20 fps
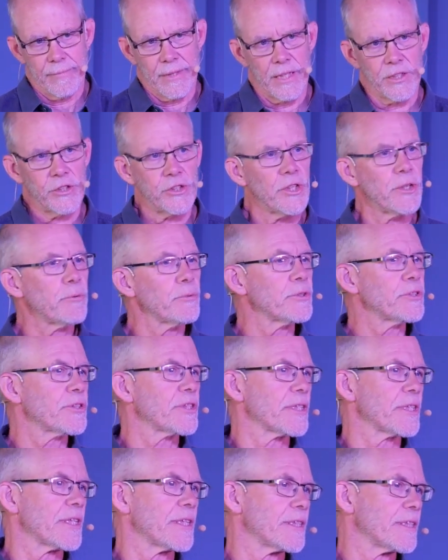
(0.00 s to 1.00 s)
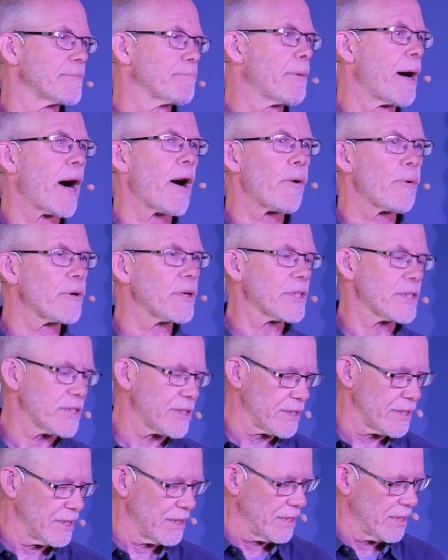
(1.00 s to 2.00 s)
And she was
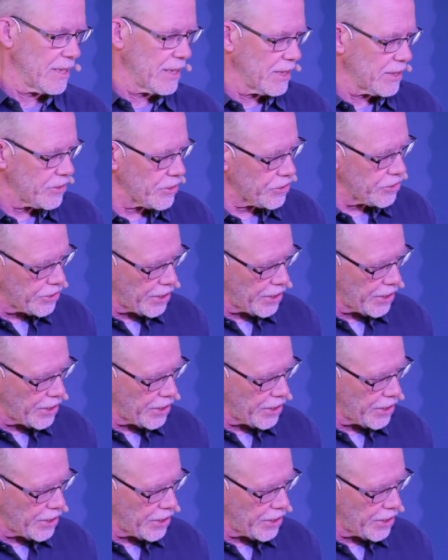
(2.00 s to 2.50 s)
powerless to